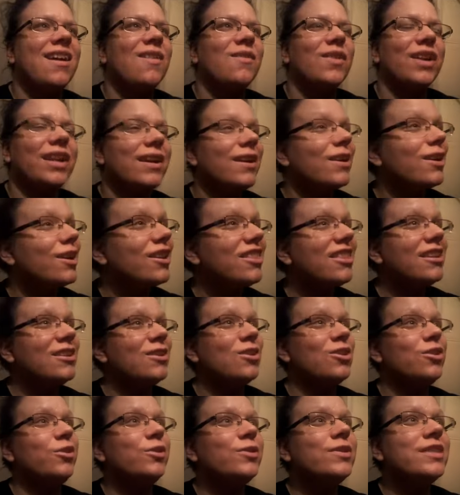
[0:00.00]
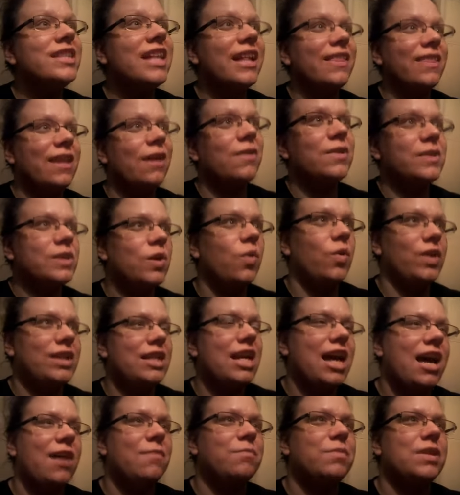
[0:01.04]
When I heard the news that that was going to
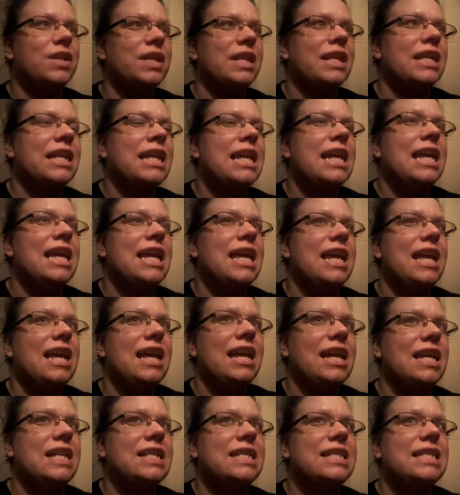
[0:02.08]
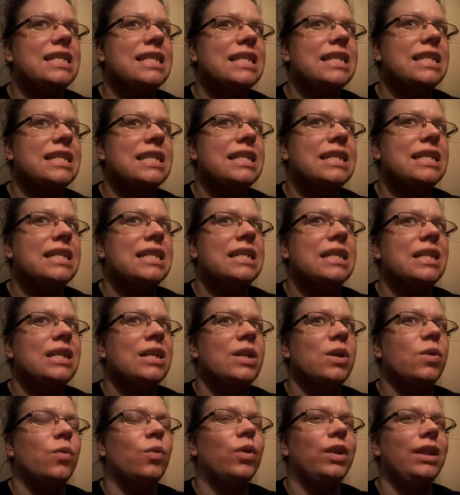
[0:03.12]
happen, it
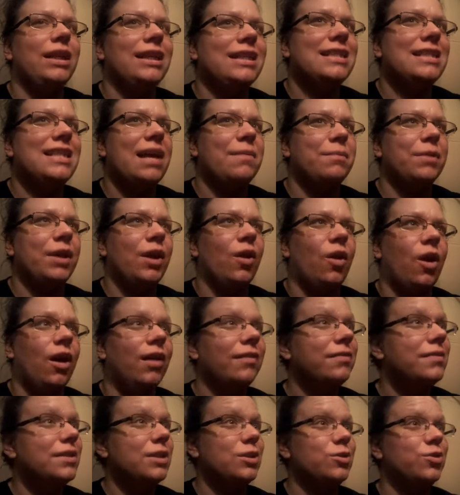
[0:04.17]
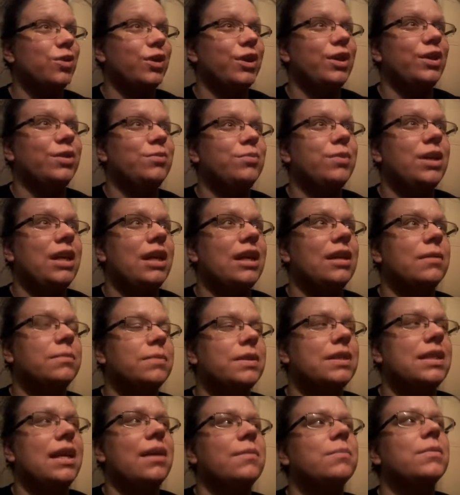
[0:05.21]
really set me off. It triggered me and
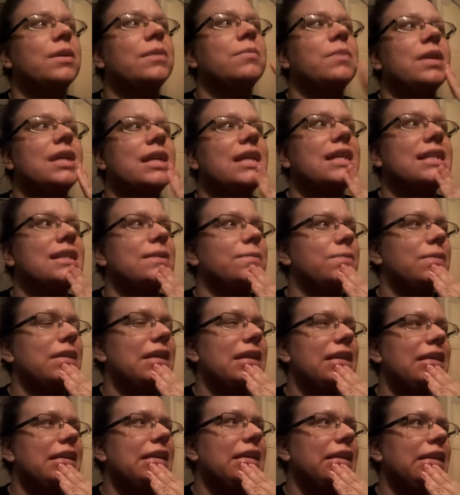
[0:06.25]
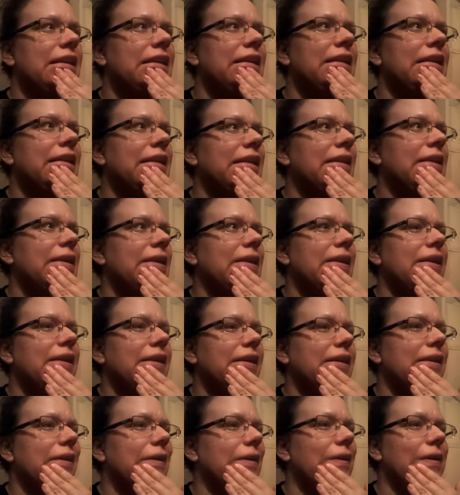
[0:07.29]
upset me because I'm thinking,
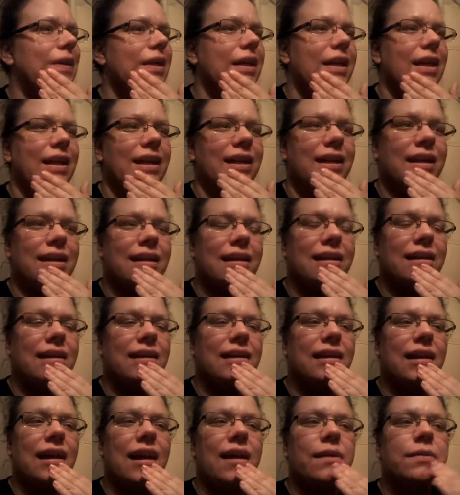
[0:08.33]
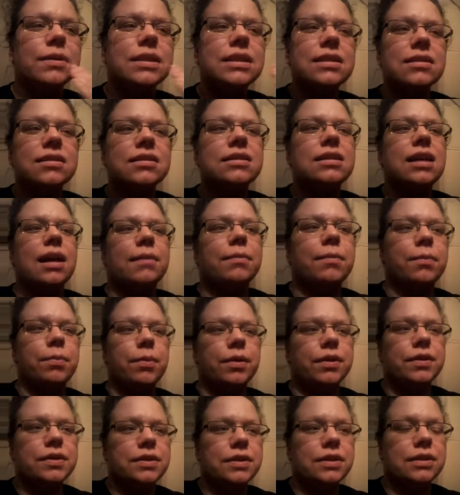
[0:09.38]
okay, I wasn't the type of
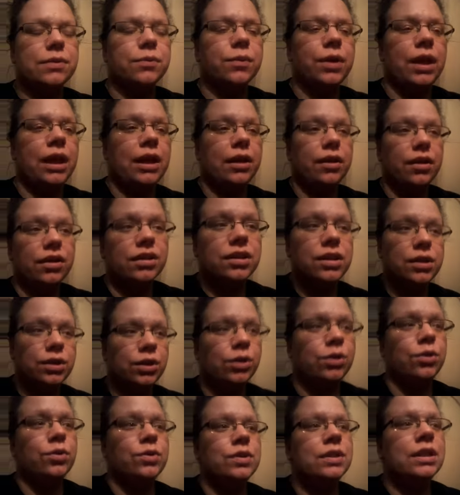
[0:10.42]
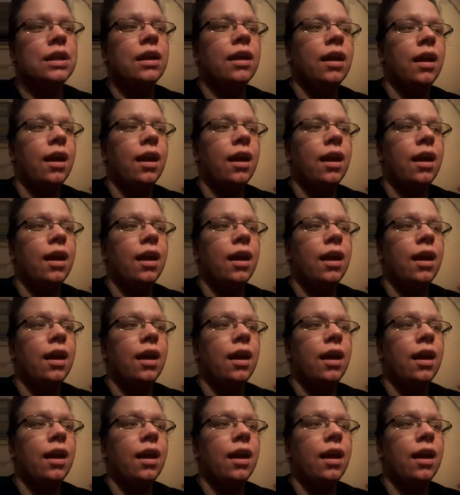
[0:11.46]
person when I heard the news,